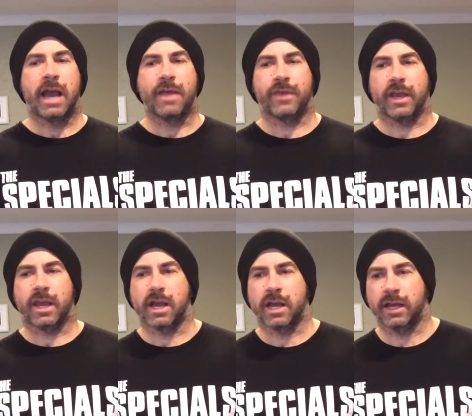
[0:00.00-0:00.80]
I think,
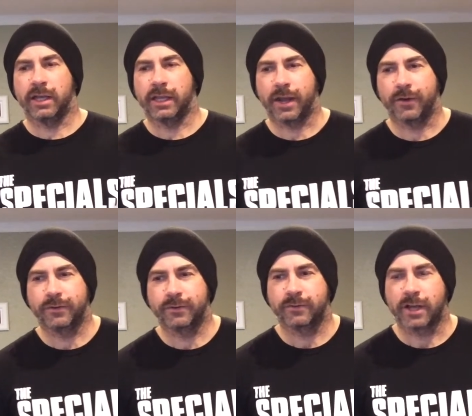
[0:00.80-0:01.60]
uh, you know,
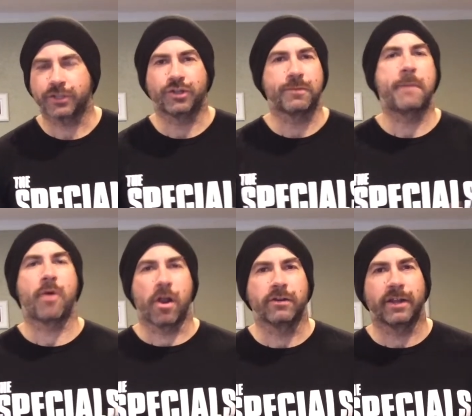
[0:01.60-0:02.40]
I should do my
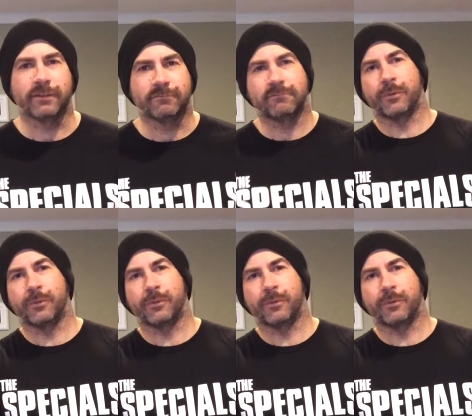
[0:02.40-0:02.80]
part and